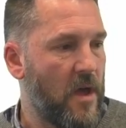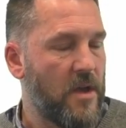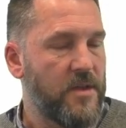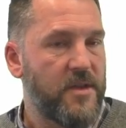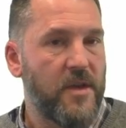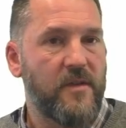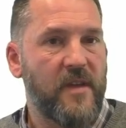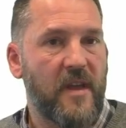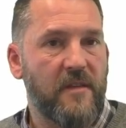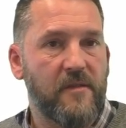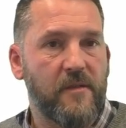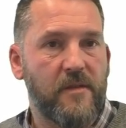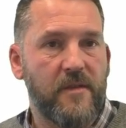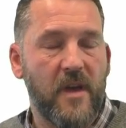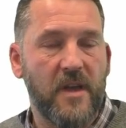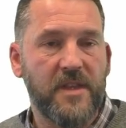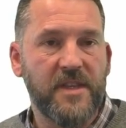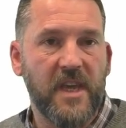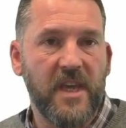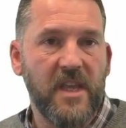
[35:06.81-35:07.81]

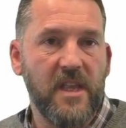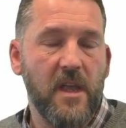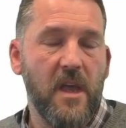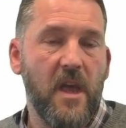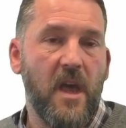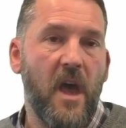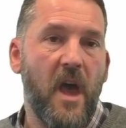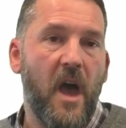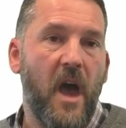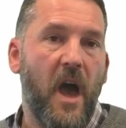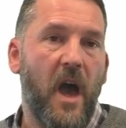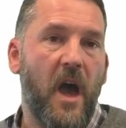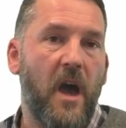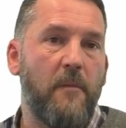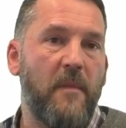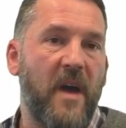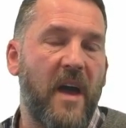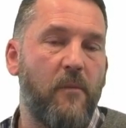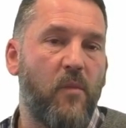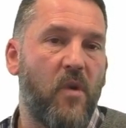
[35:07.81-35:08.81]
2013
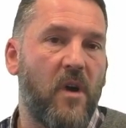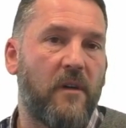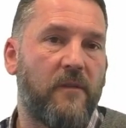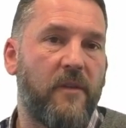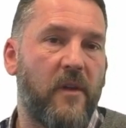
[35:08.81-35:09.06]
and work